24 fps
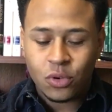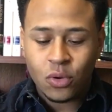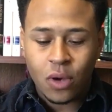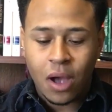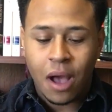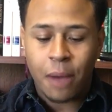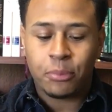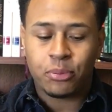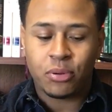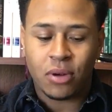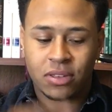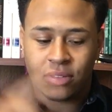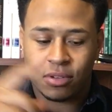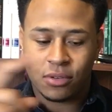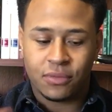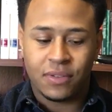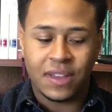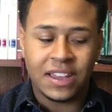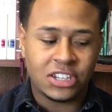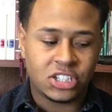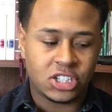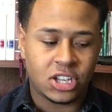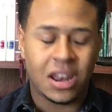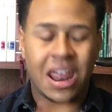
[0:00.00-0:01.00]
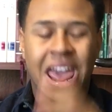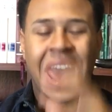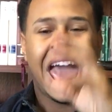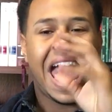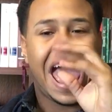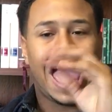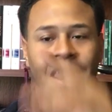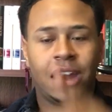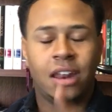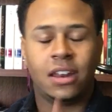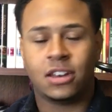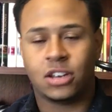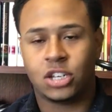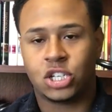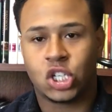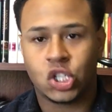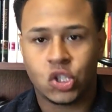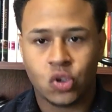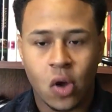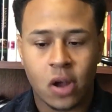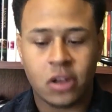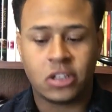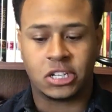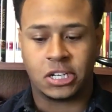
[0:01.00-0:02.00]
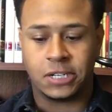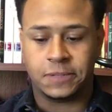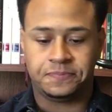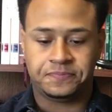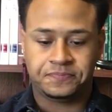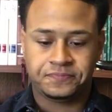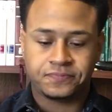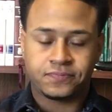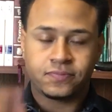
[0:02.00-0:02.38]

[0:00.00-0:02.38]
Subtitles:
you a preservation and an instruction.